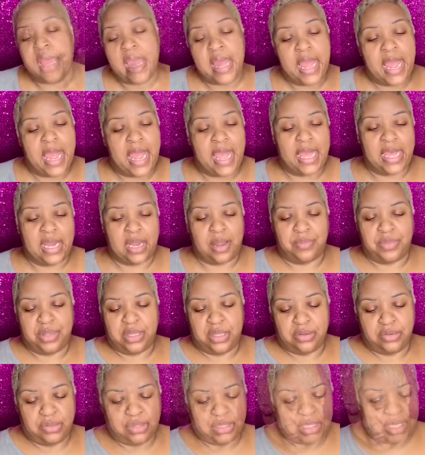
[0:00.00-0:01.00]
And I'm
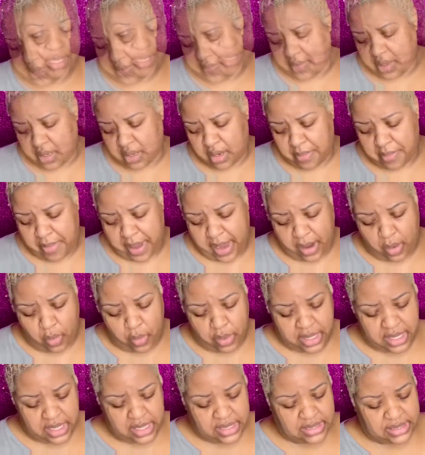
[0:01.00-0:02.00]
using a MAC
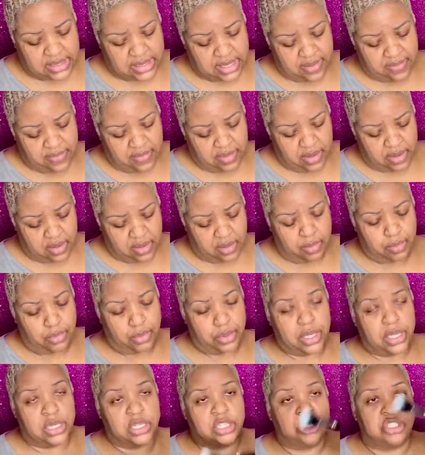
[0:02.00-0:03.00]
187
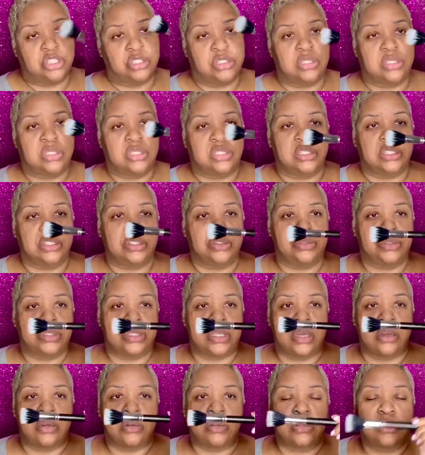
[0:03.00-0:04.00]
brush to do so,
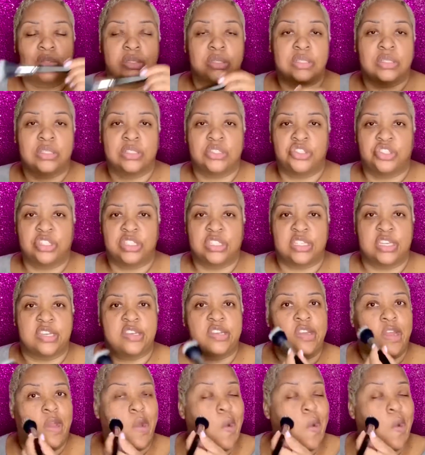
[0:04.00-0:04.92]
just so you know.